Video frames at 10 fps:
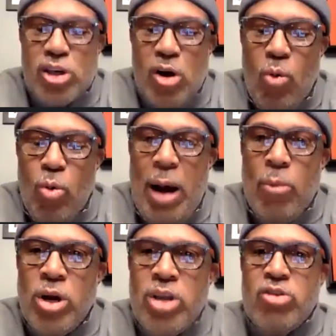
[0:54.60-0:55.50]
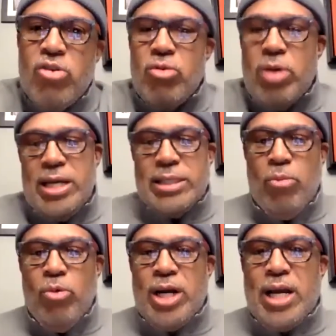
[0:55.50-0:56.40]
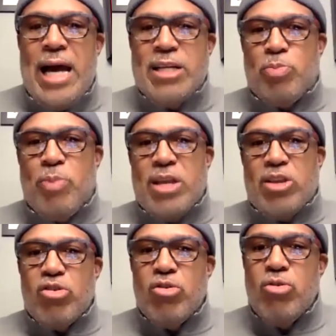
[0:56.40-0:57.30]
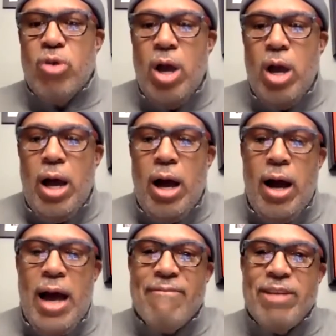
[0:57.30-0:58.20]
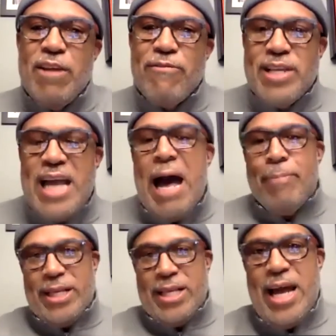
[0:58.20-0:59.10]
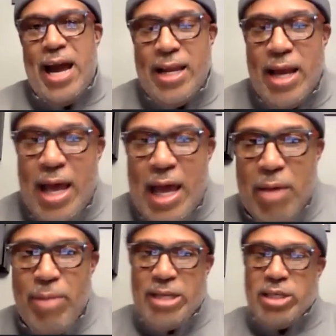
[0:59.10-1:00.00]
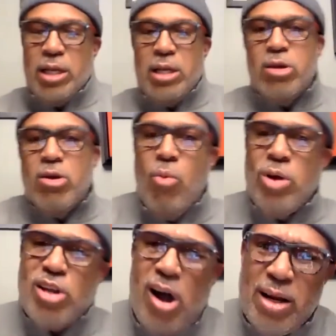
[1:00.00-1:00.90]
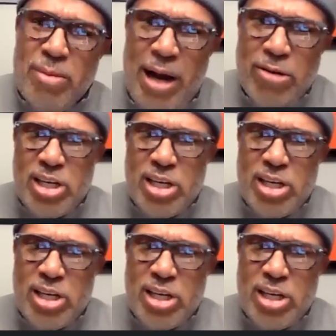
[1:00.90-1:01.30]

so what I want to do is I want to kind of speak to, have a different topic tonight. And basically, we're talking about